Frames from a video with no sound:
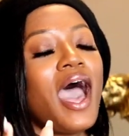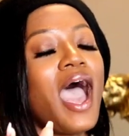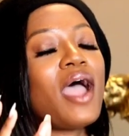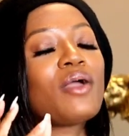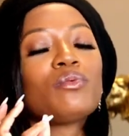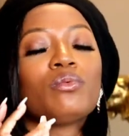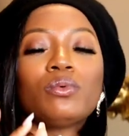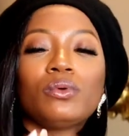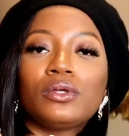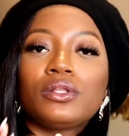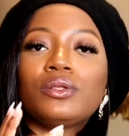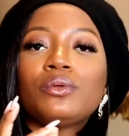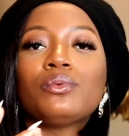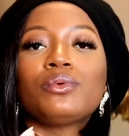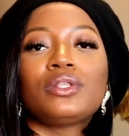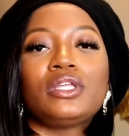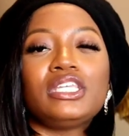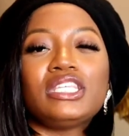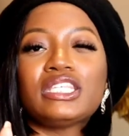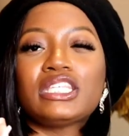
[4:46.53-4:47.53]
I really,
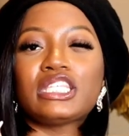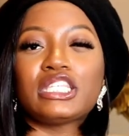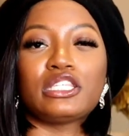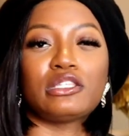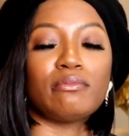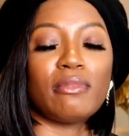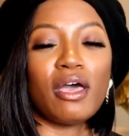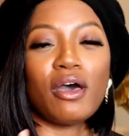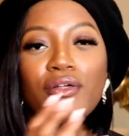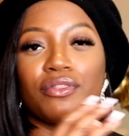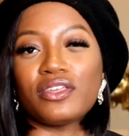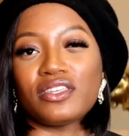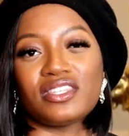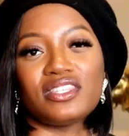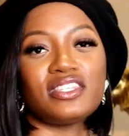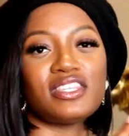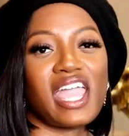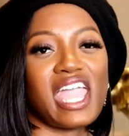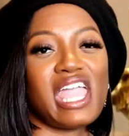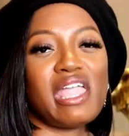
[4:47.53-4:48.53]
really smell the
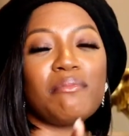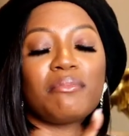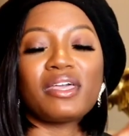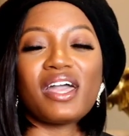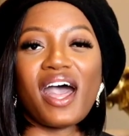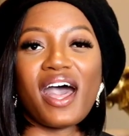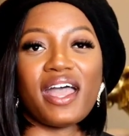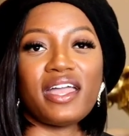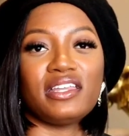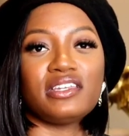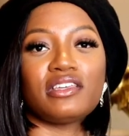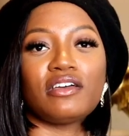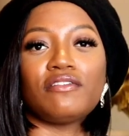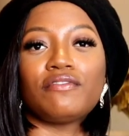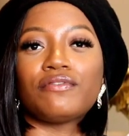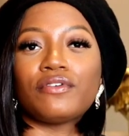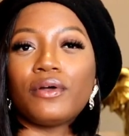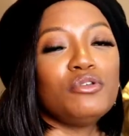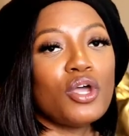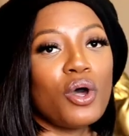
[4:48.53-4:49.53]
same kind
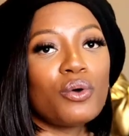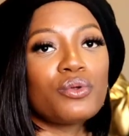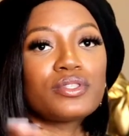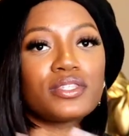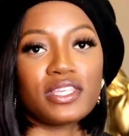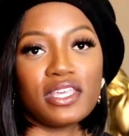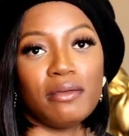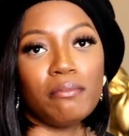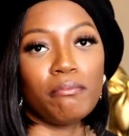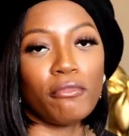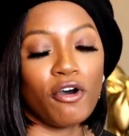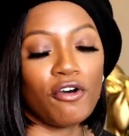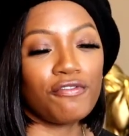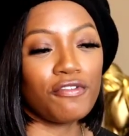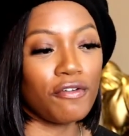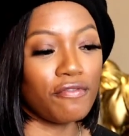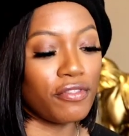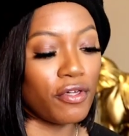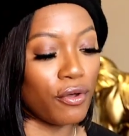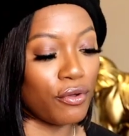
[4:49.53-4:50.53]
of notes in
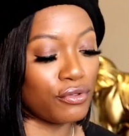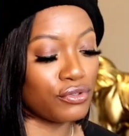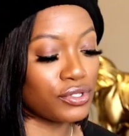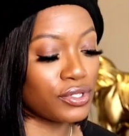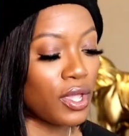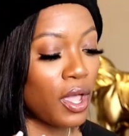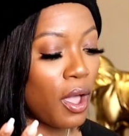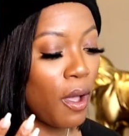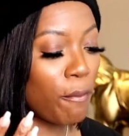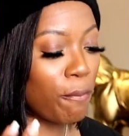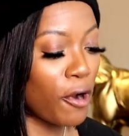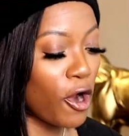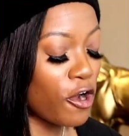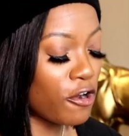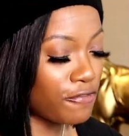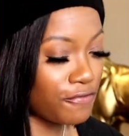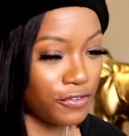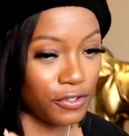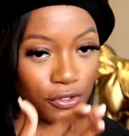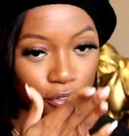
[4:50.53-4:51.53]
both of those
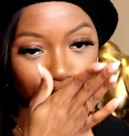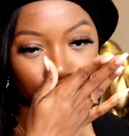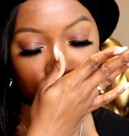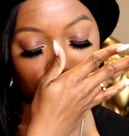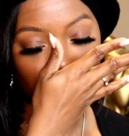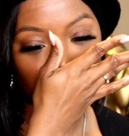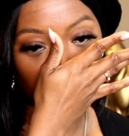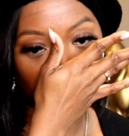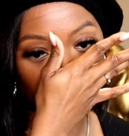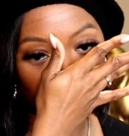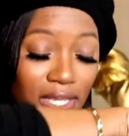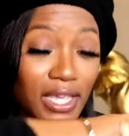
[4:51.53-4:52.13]
perfumes.